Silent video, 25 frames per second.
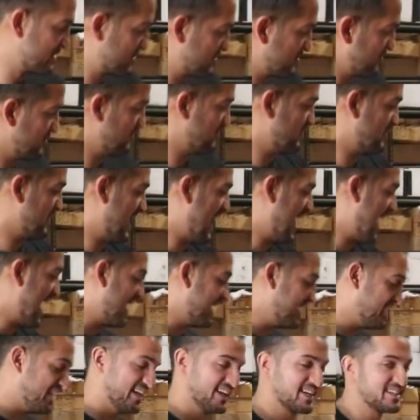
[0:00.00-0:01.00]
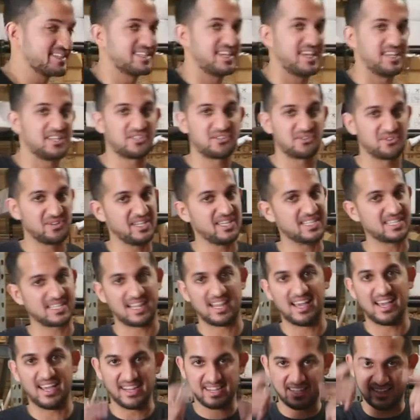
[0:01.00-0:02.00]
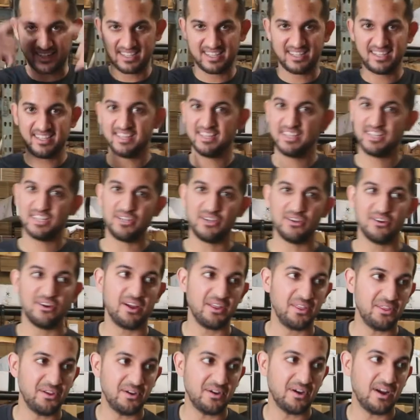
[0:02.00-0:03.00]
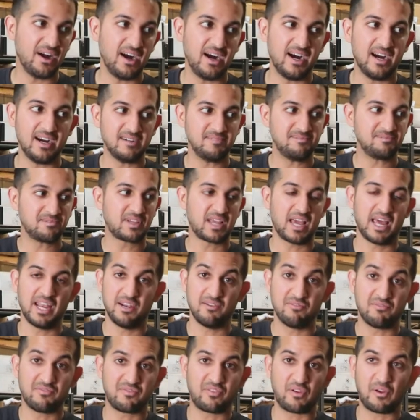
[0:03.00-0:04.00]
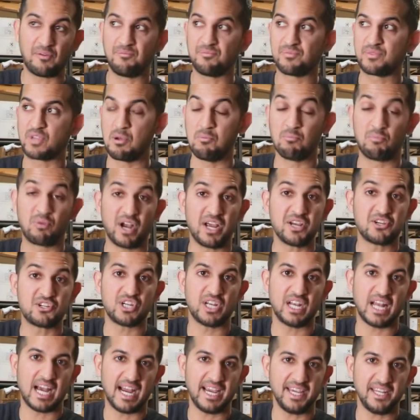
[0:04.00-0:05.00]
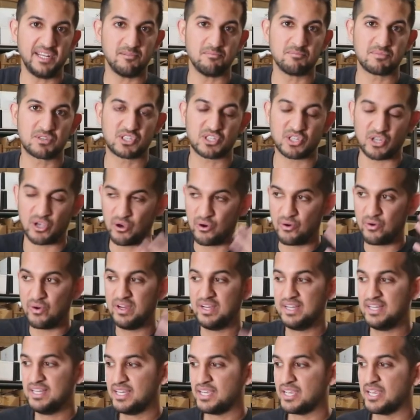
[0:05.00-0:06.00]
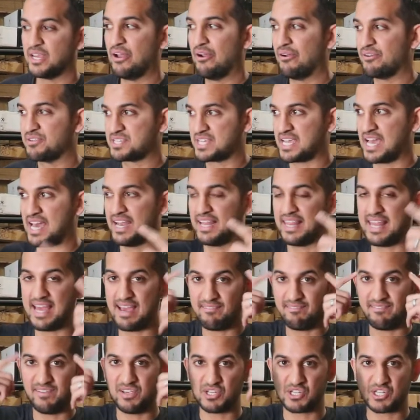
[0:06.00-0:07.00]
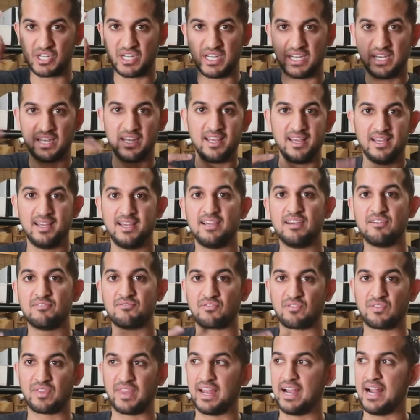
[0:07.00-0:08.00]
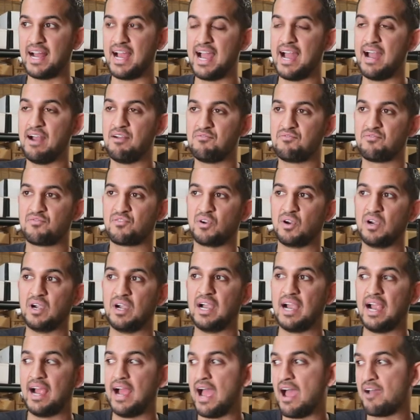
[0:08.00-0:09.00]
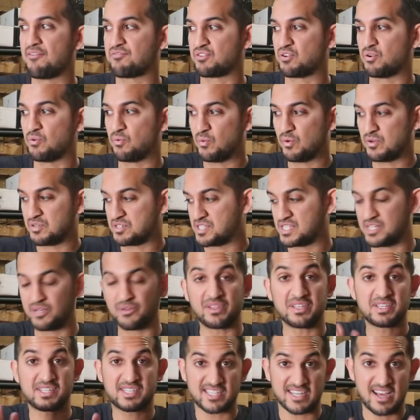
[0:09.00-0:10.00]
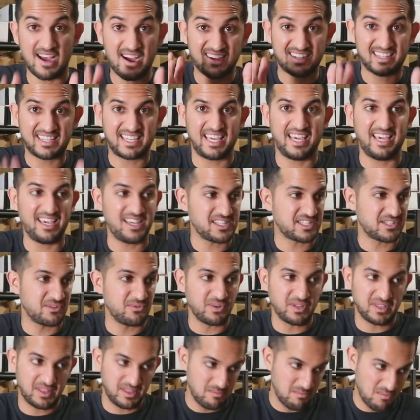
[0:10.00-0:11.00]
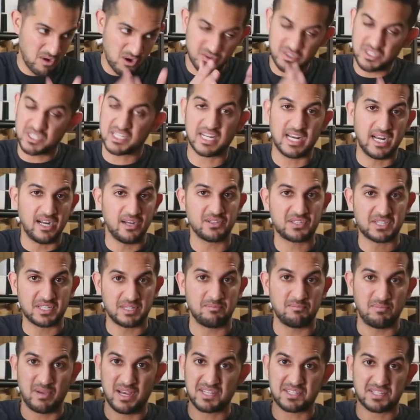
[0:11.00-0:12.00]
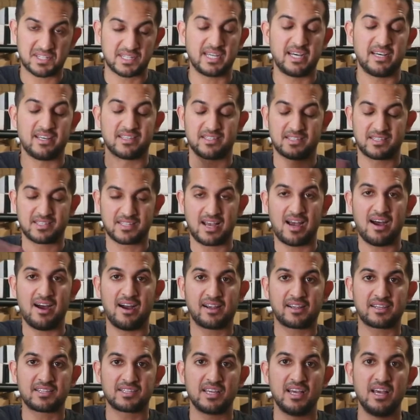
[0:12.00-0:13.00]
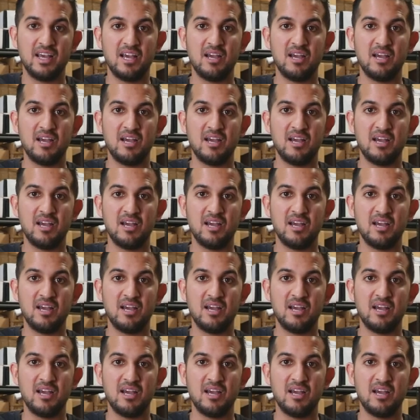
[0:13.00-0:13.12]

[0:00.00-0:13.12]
to adding accessories like your other kind of compression items. So, you know, it's kind of that vision that I have for after. We're still the sock kings and we have the most styles and best styles of socks,